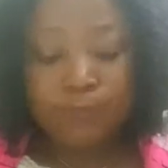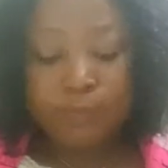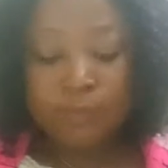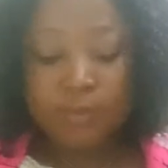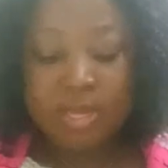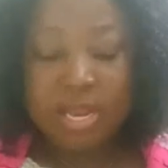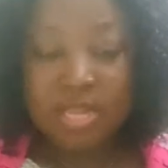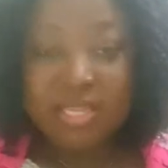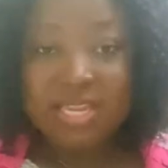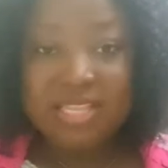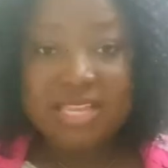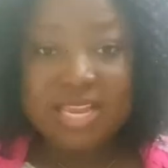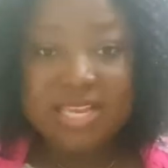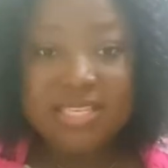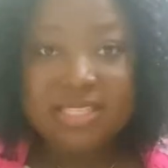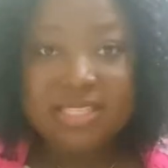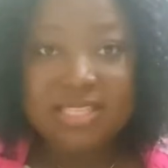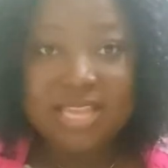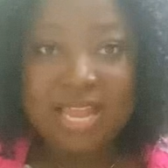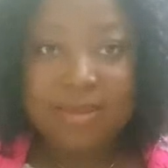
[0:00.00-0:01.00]
now the
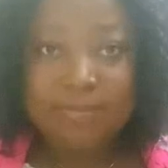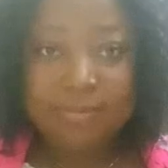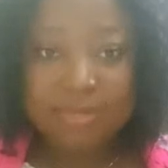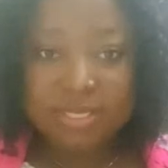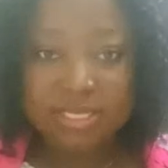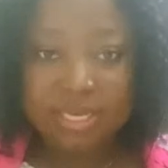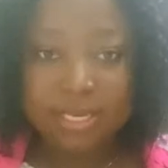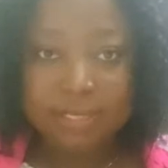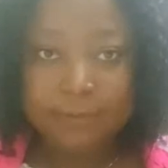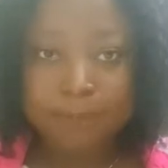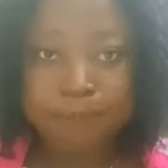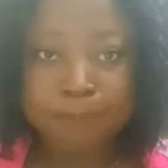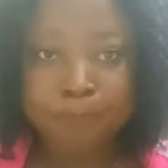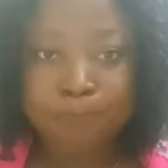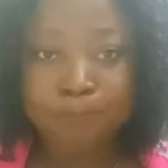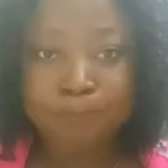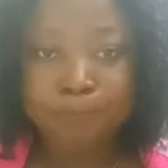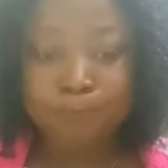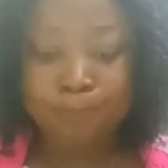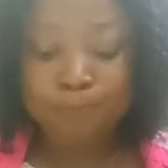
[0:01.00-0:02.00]
next diameter
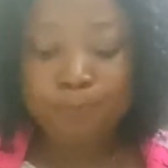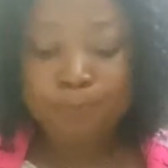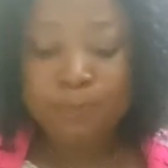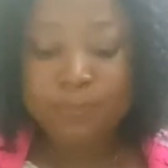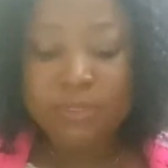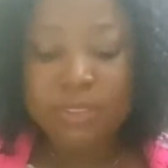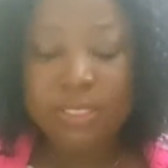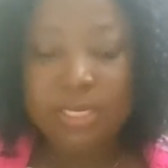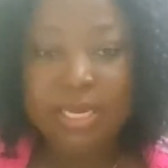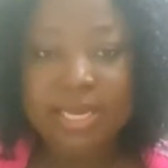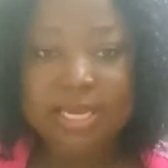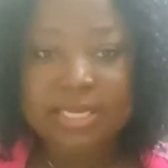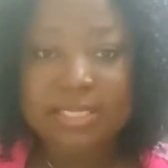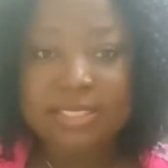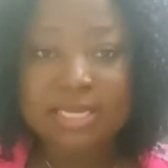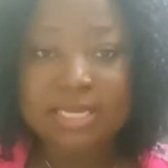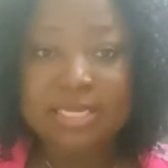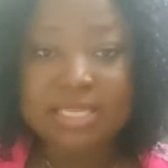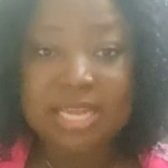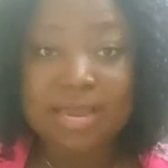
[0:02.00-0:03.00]
is
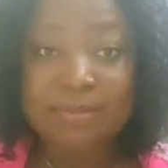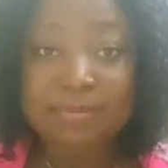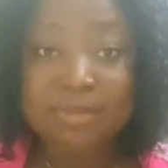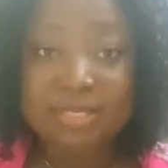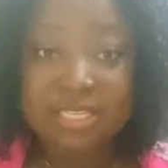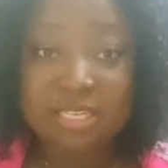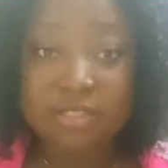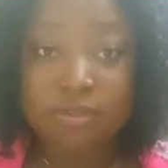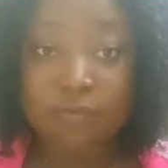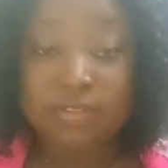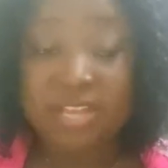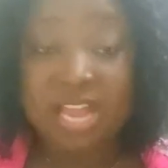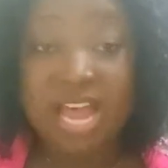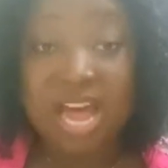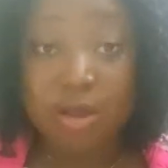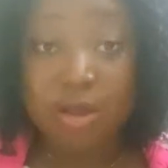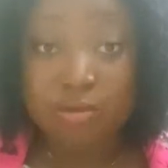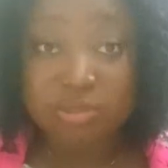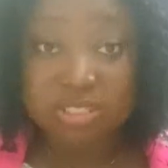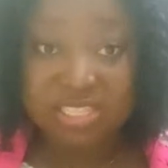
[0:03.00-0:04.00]
the diameters of the
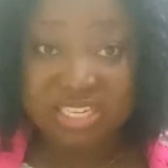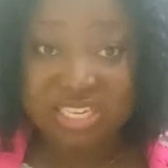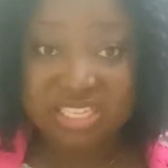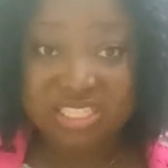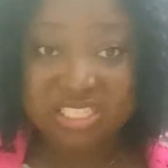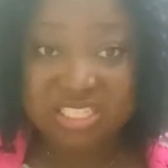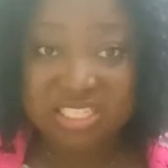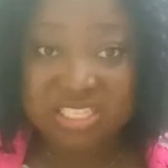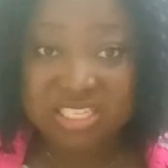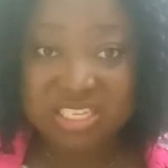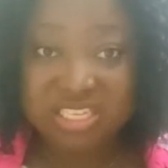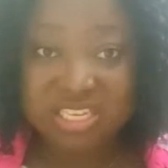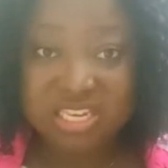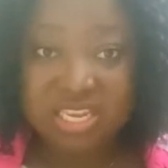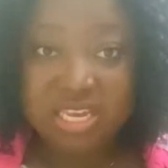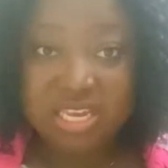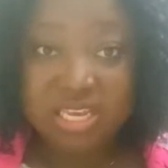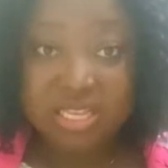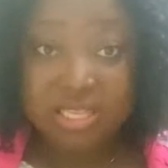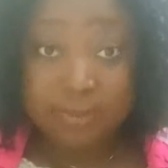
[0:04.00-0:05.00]
outlet
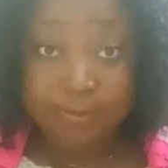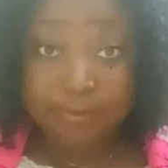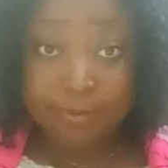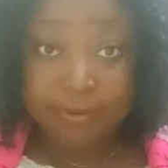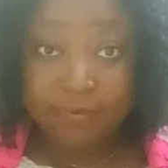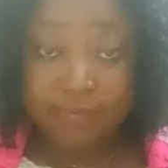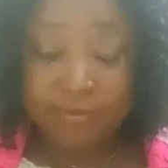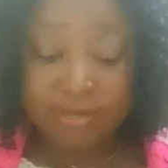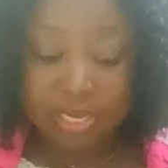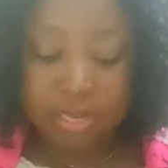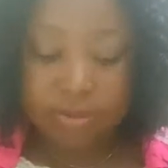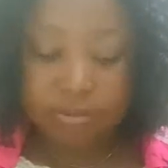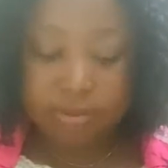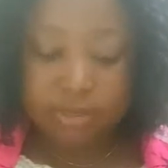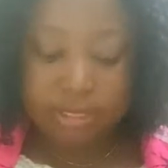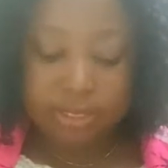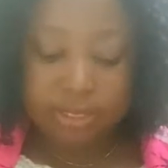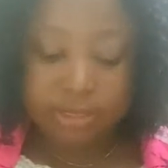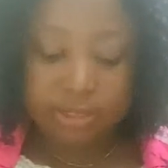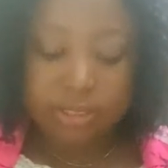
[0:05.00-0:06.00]
the pelvic
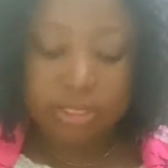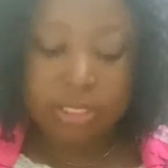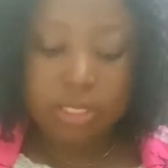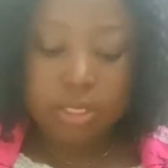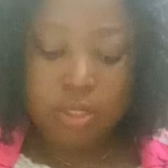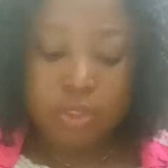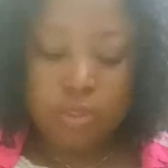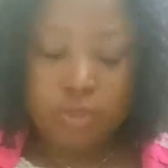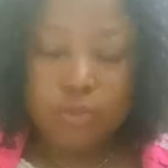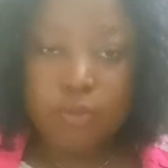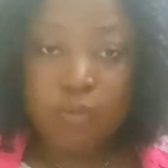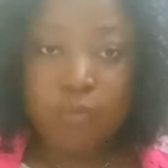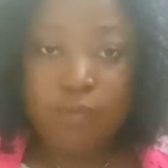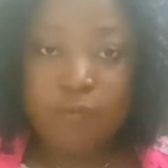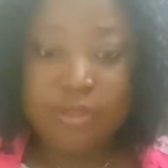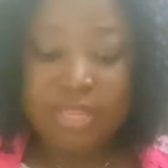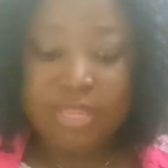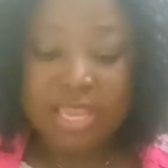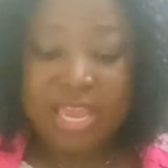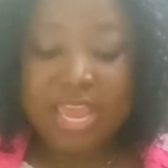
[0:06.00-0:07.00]
outlet so
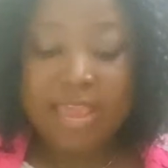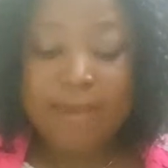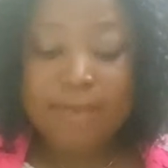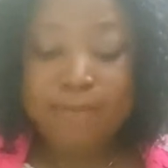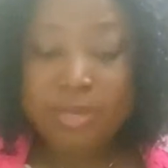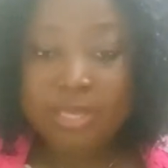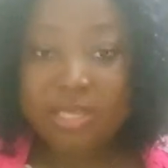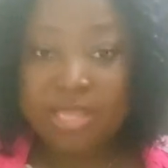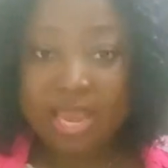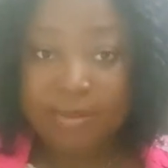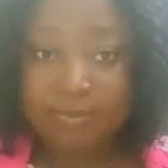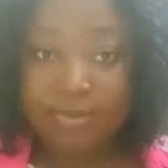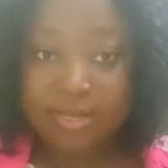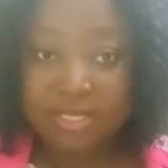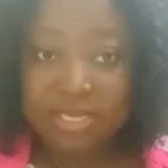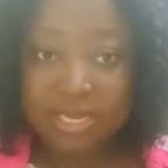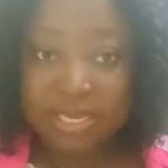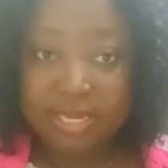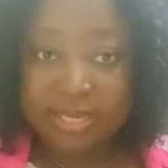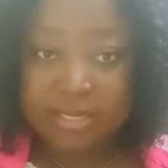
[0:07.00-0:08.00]
for the AP
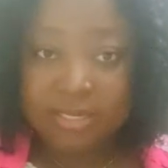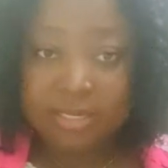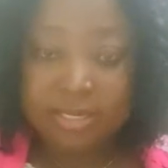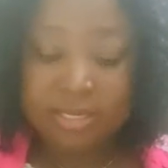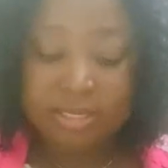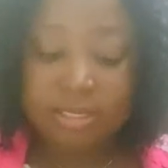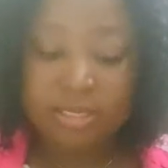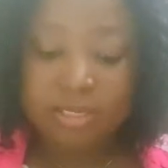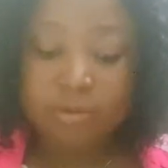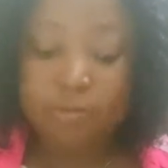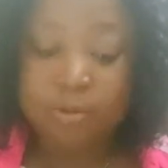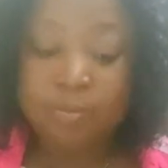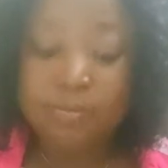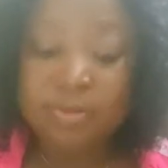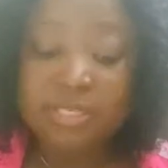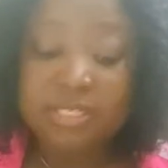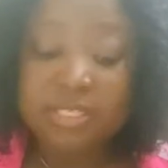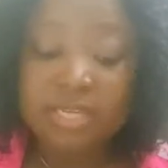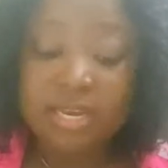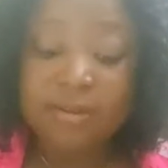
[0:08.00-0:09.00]
diameter we
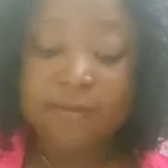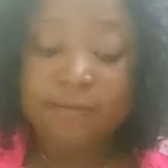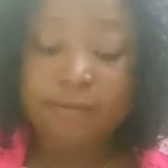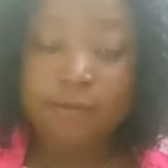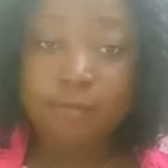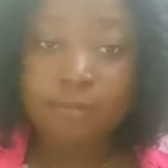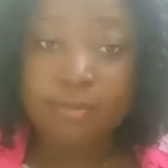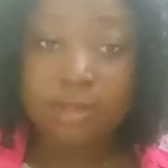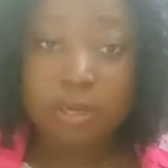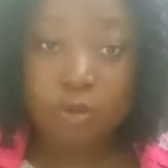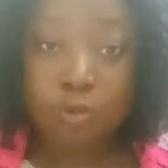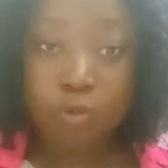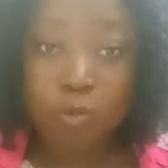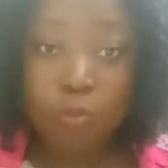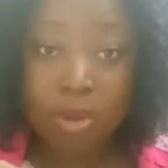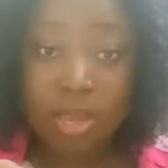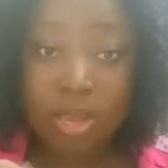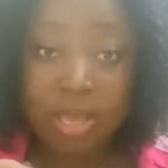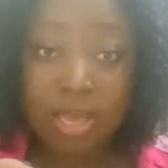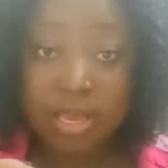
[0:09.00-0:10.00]
measure it from the
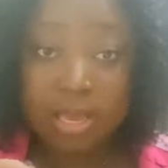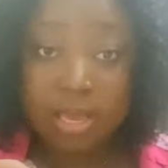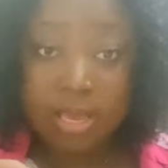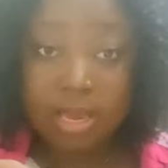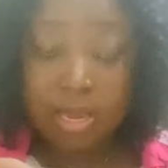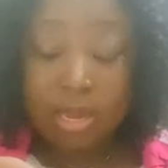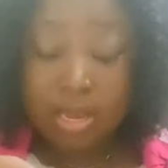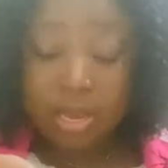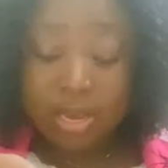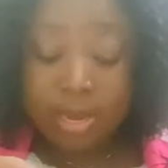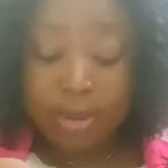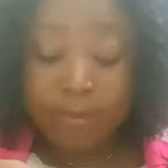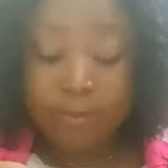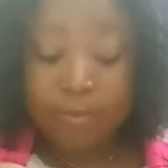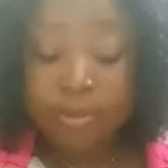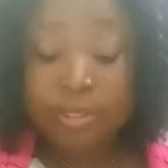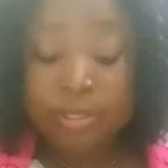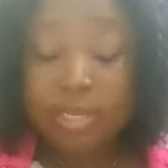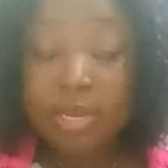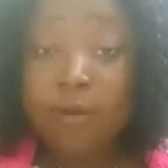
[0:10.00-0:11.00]
lower
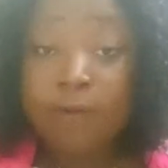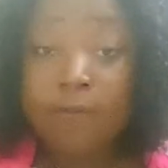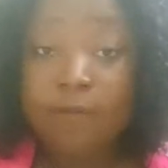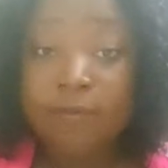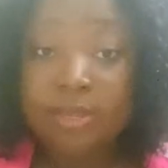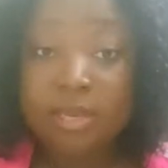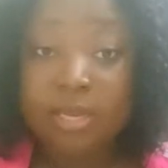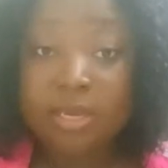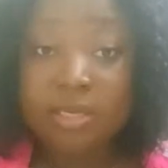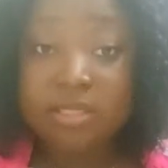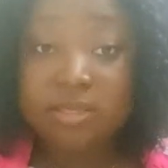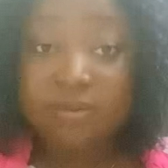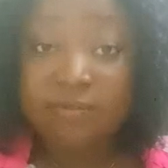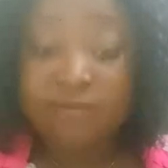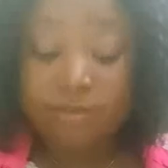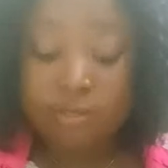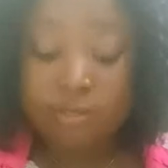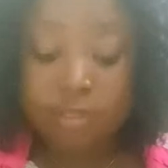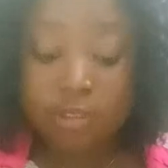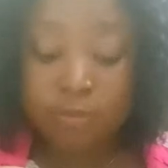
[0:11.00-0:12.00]
border of the
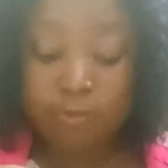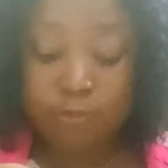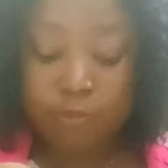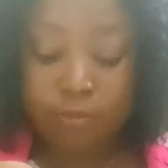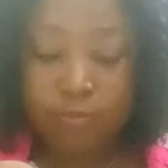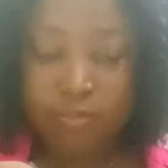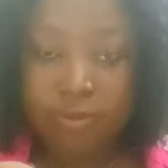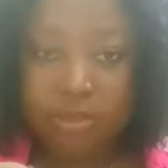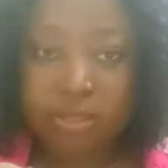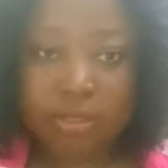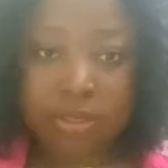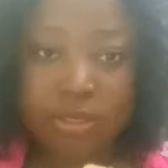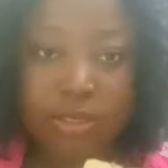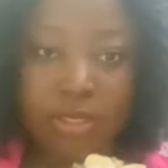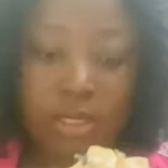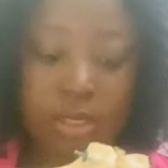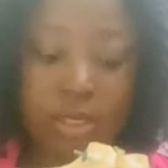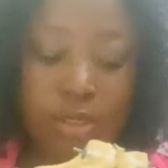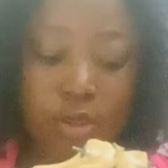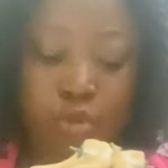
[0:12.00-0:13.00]
symphysis pubis
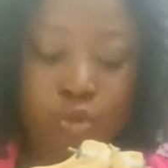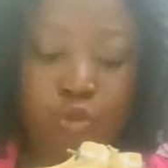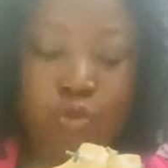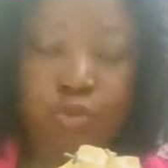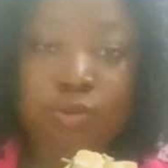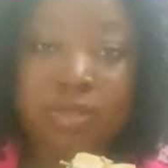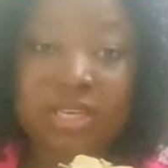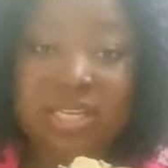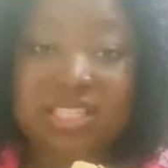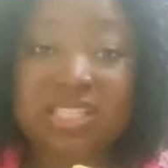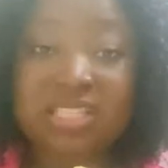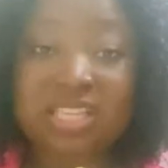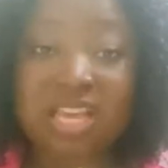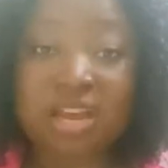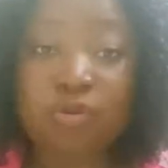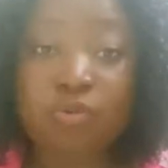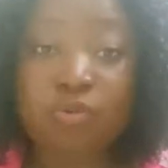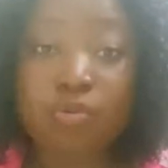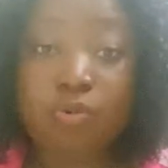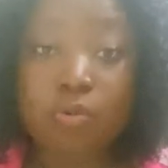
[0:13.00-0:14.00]
to the
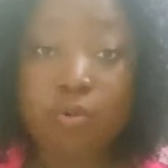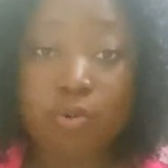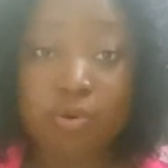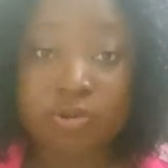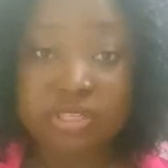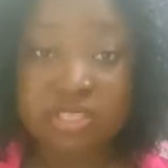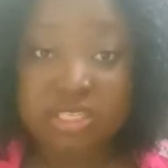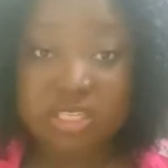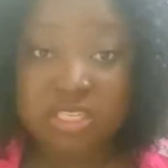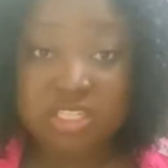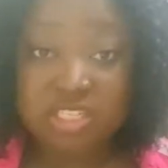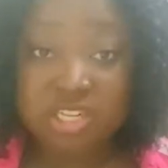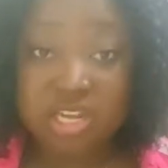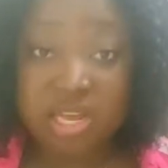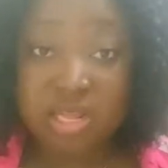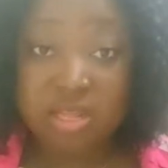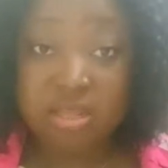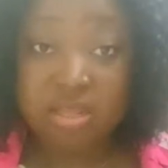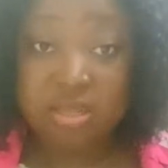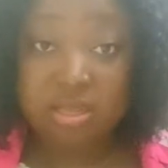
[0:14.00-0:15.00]
sacrococcygeal